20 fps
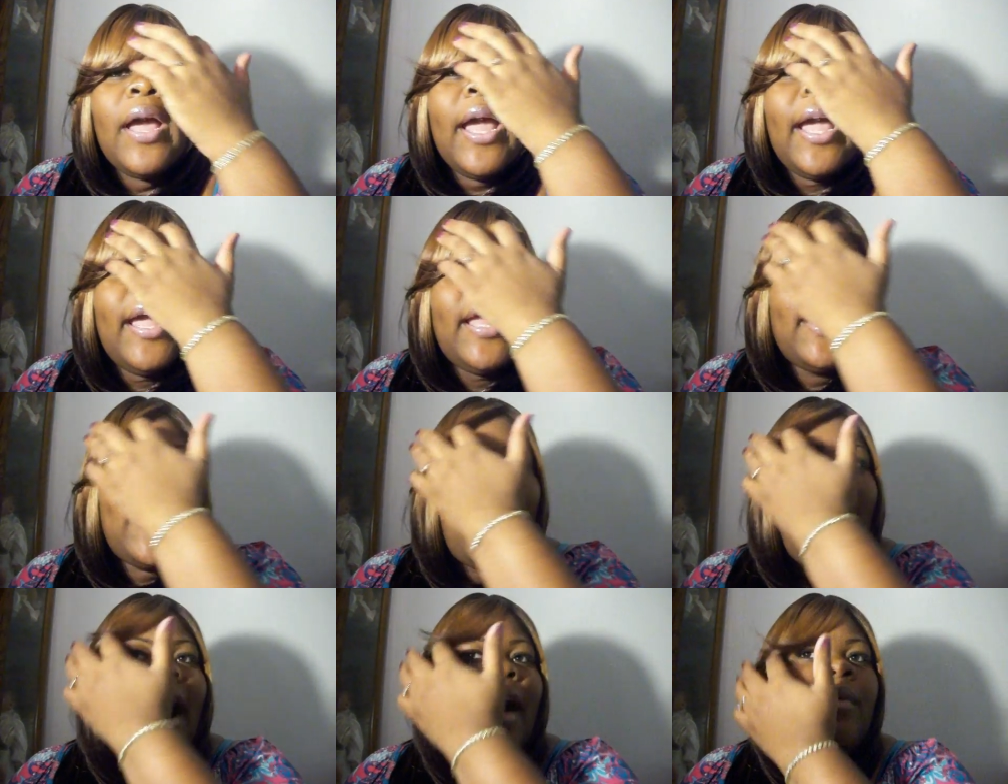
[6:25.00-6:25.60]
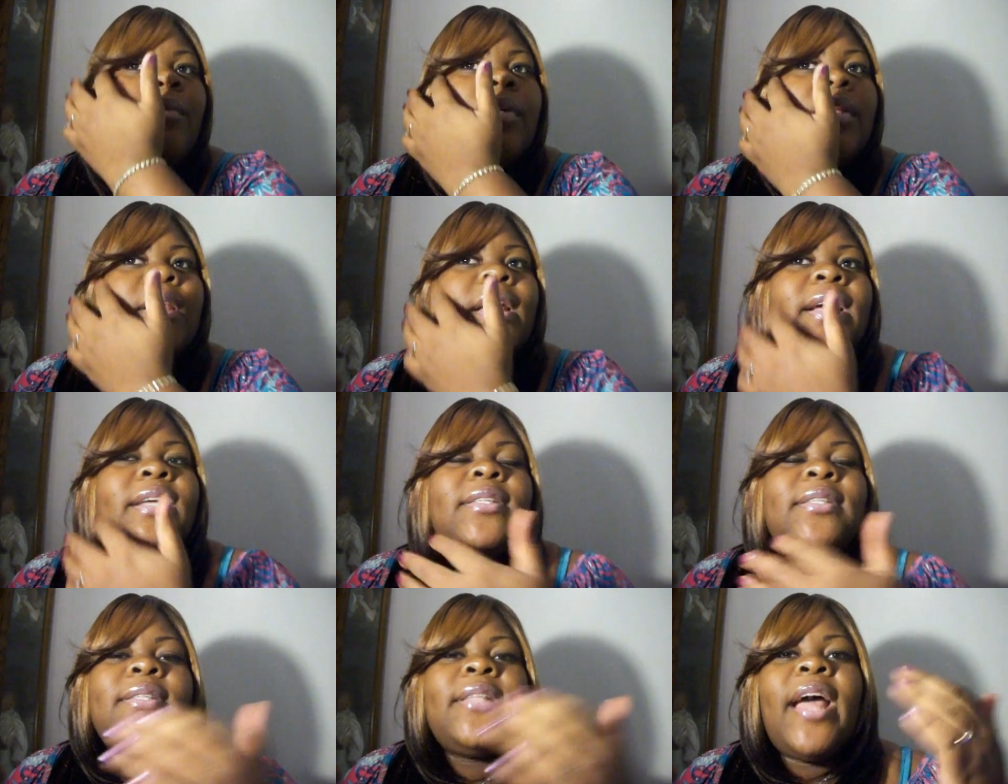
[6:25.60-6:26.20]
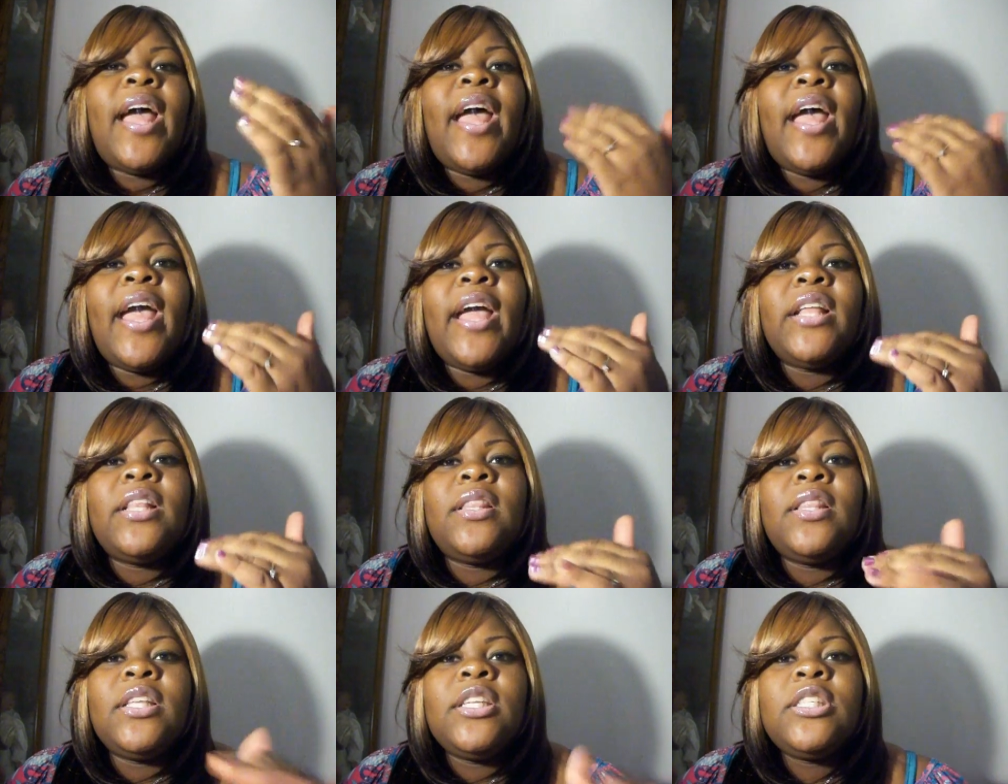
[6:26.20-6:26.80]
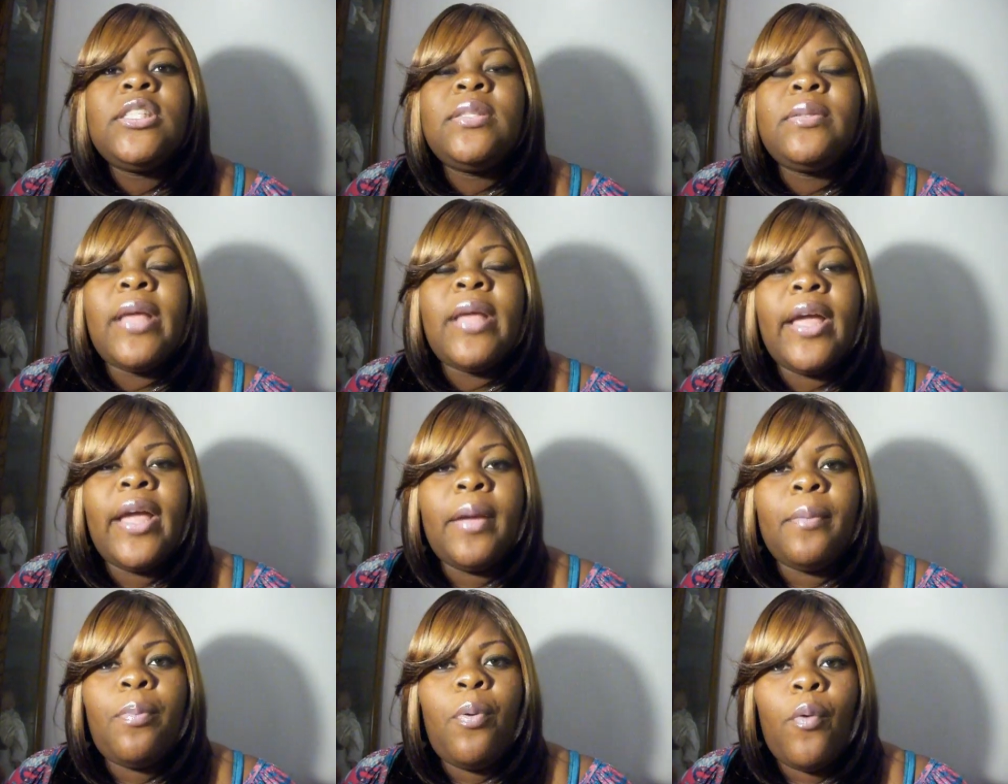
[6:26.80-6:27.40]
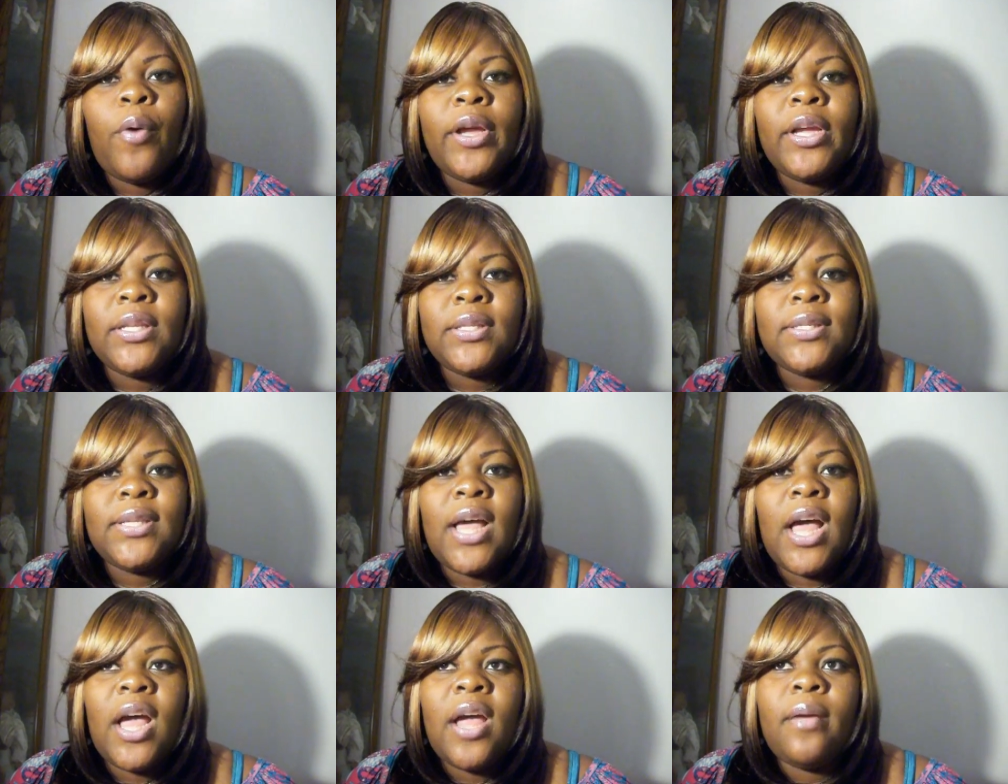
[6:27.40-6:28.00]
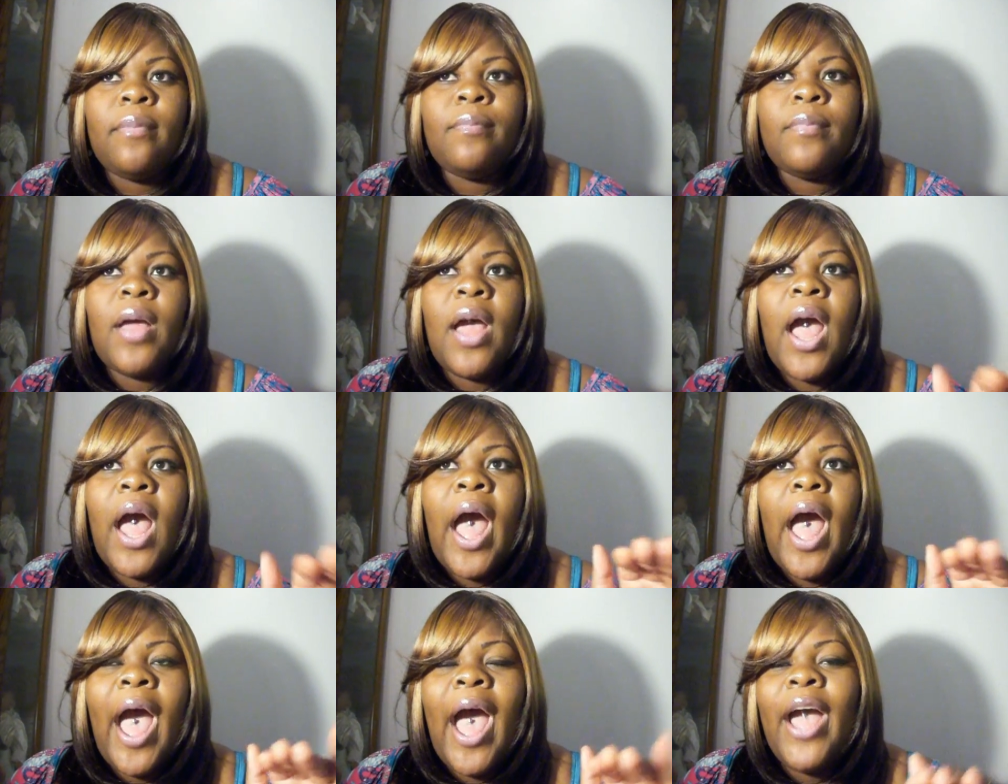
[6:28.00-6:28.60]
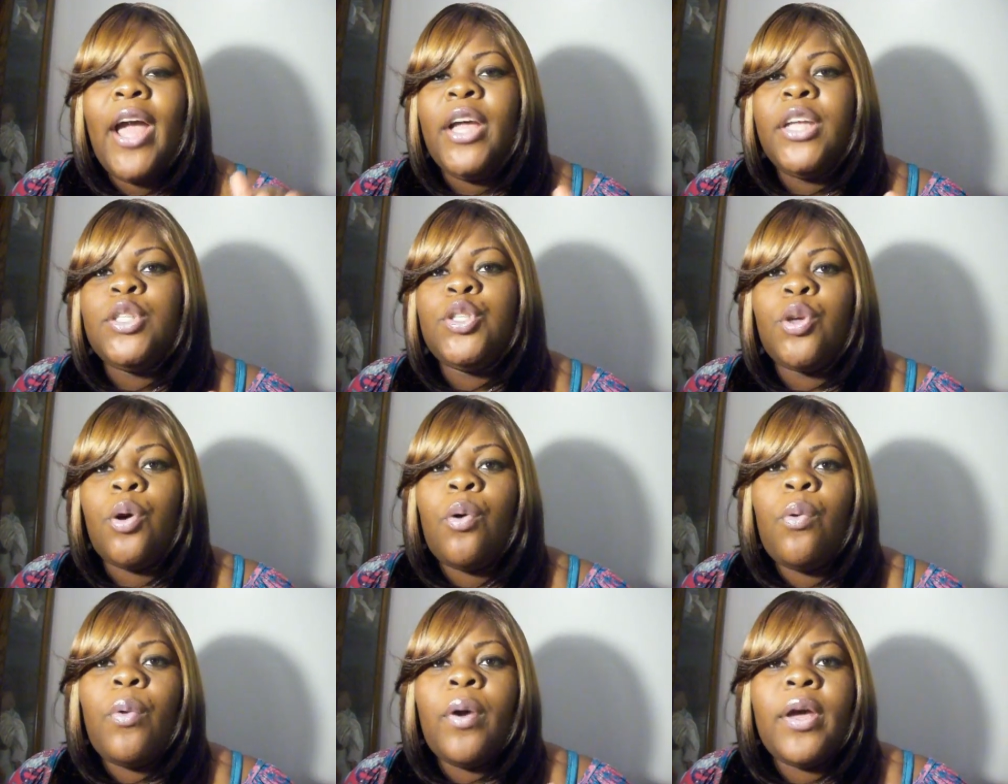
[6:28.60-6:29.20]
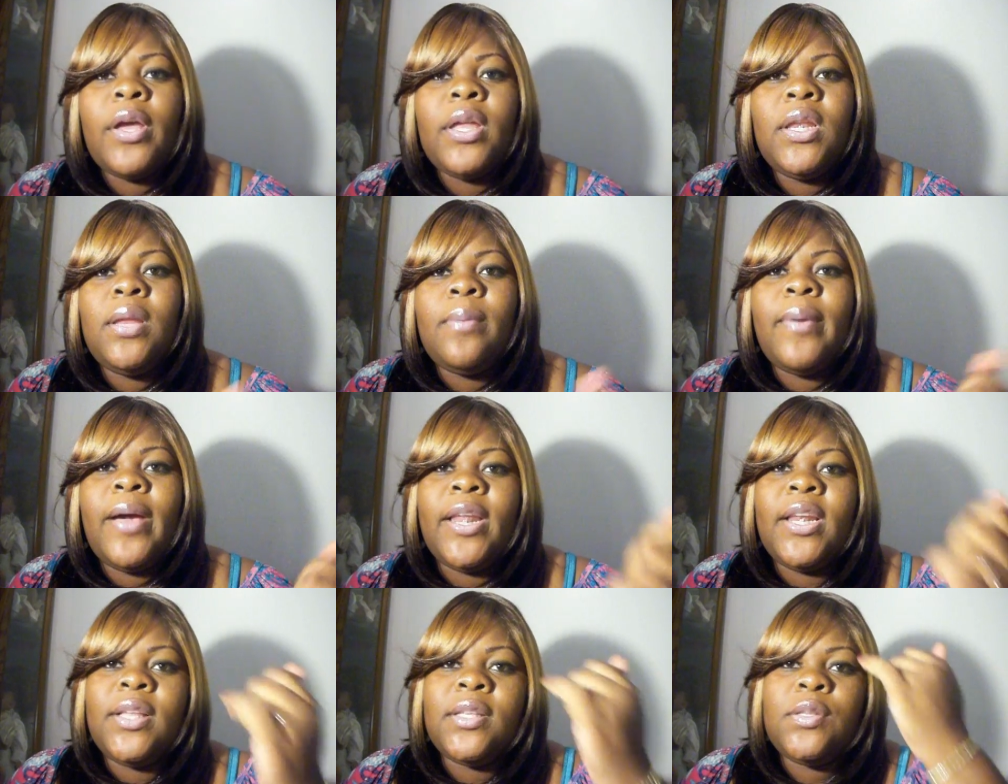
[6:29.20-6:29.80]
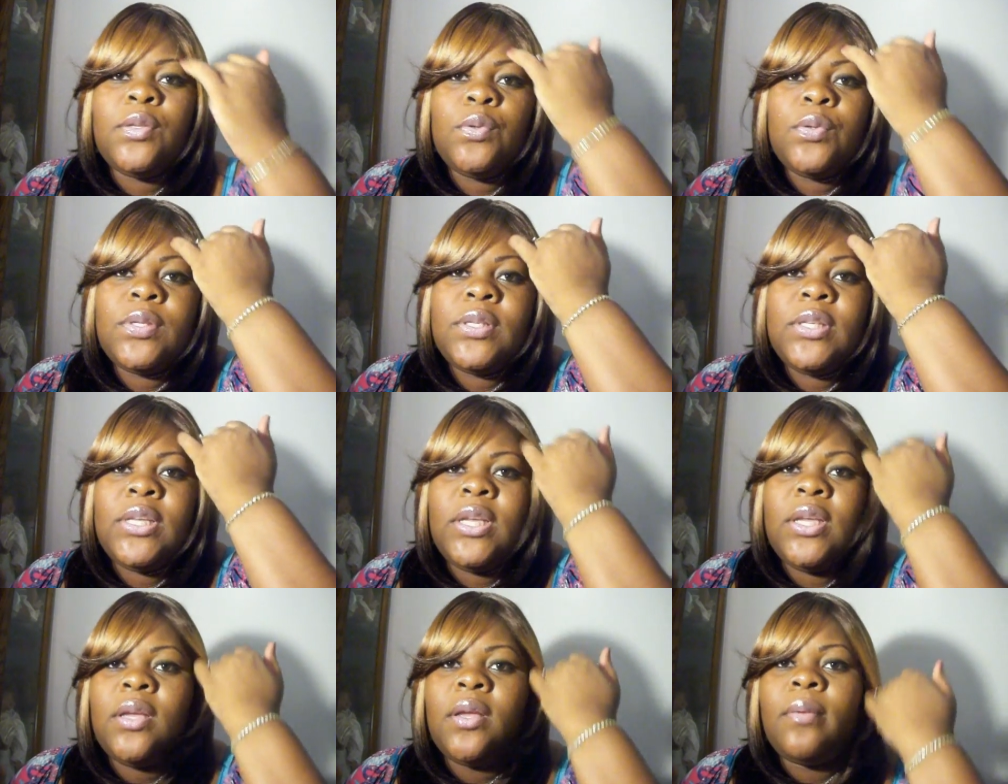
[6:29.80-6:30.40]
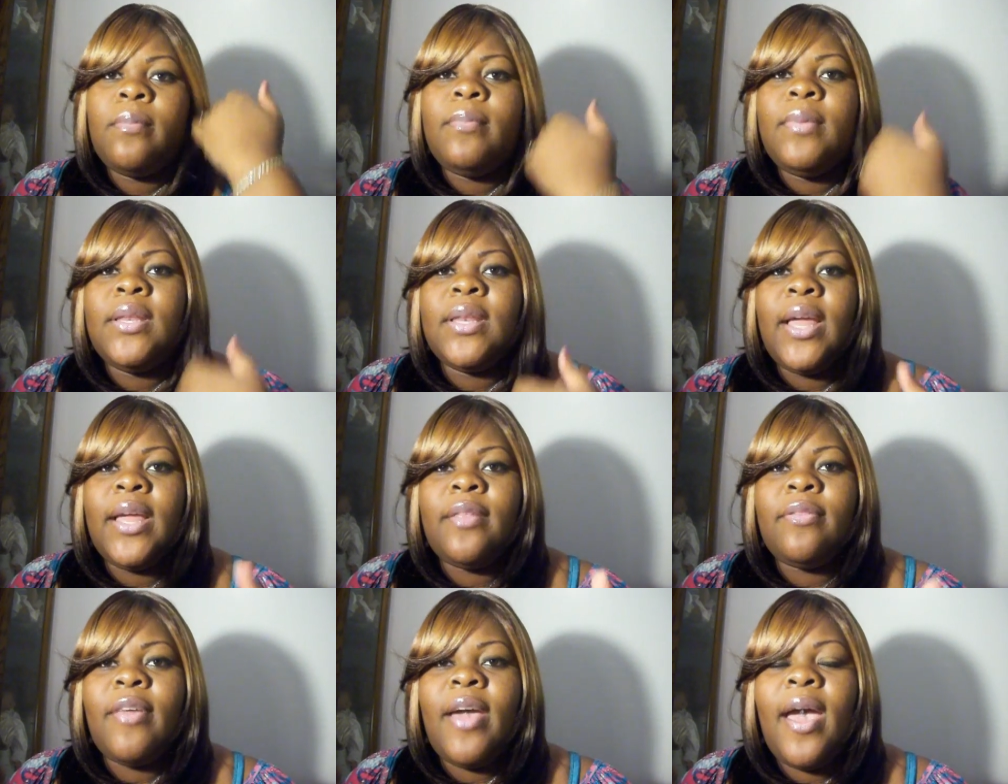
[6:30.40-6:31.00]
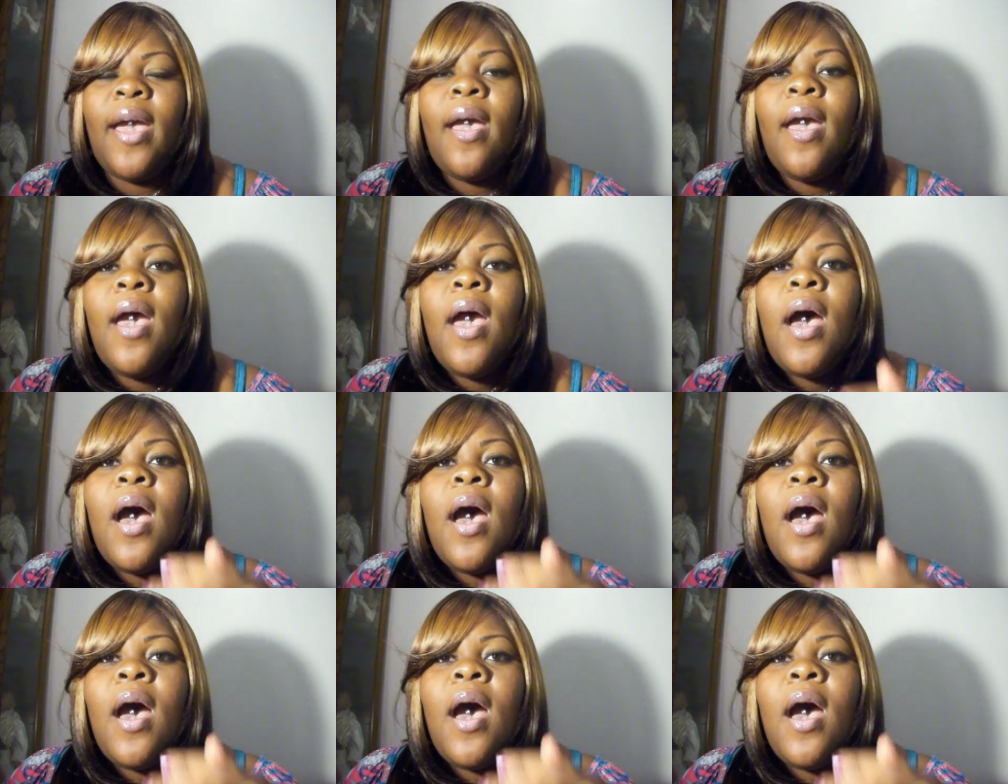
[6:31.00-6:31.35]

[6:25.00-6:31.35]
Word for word: And I realized that at this point in time, I don't want anybody to see me like that.